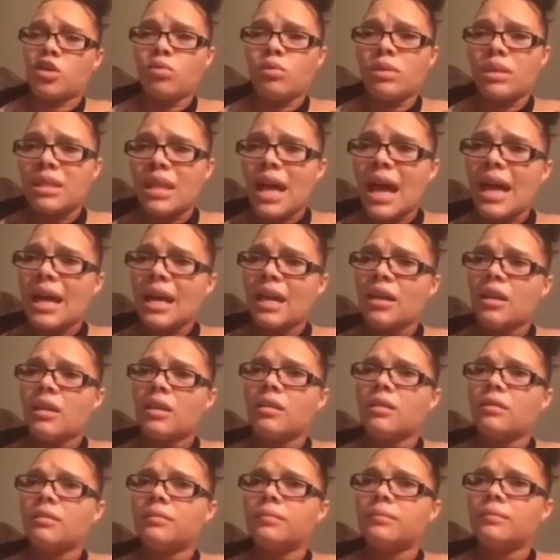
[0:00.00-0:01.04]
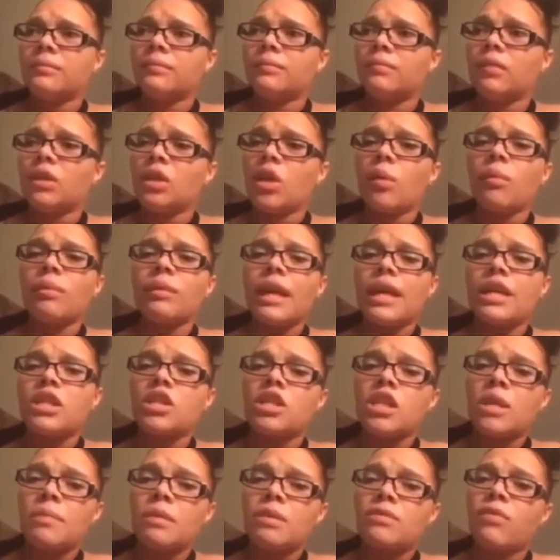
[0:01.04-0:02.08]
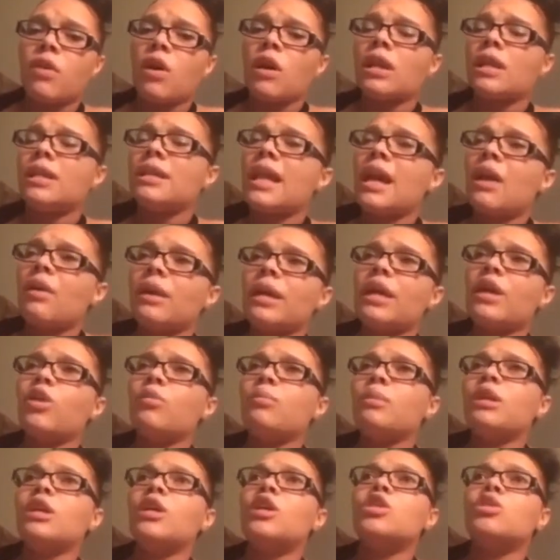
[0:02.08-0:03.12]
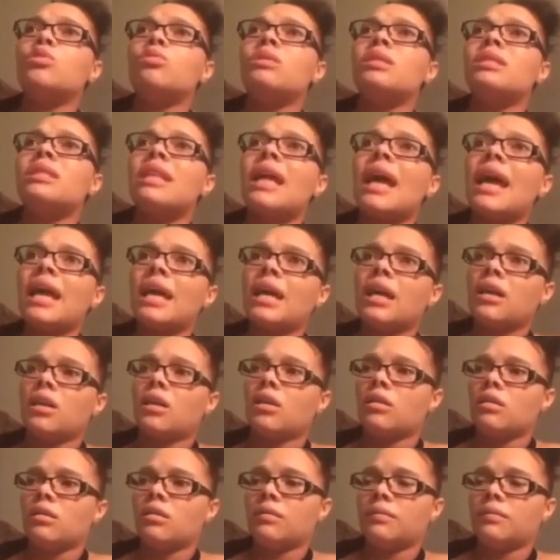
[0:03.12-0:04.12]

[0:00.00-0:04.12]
you're staying. Your relationship is falling downhill because you're staying.